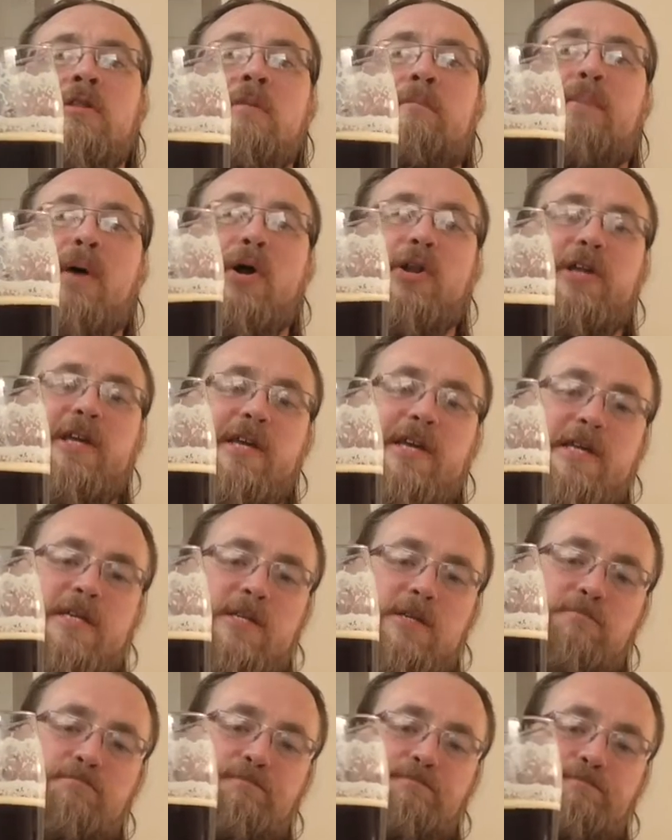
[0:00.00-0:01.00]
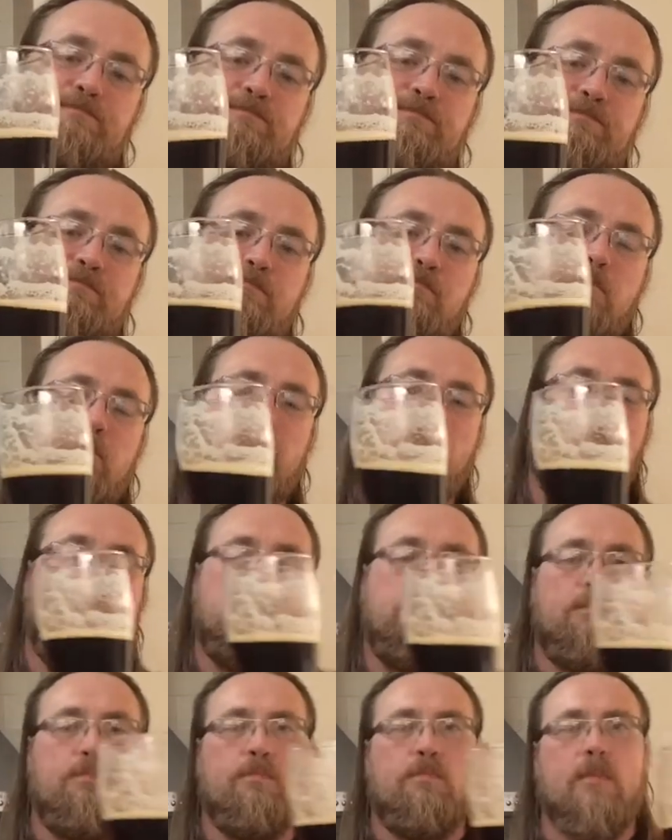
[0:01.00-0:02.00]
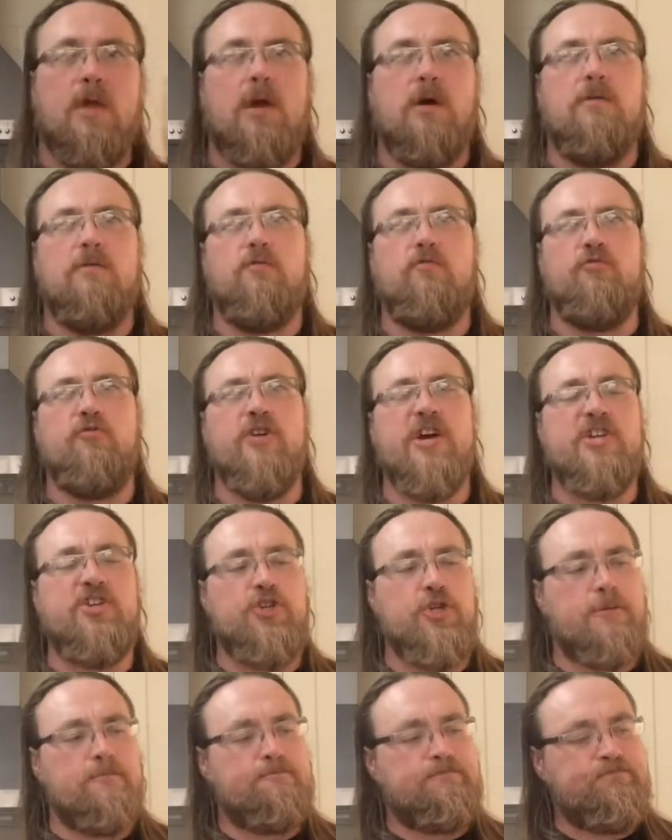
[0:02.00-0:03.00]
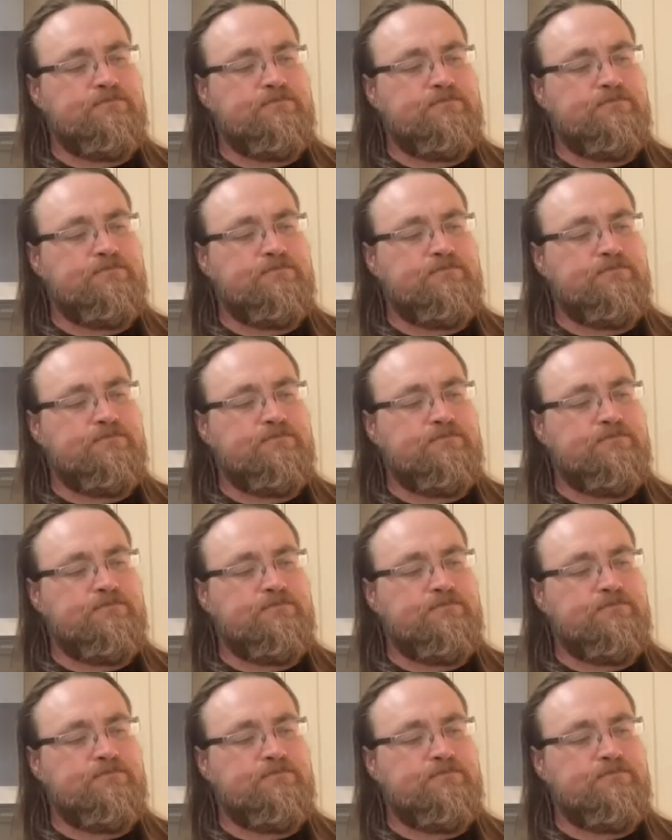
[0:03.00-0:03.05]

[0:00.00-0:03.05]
The body is rich.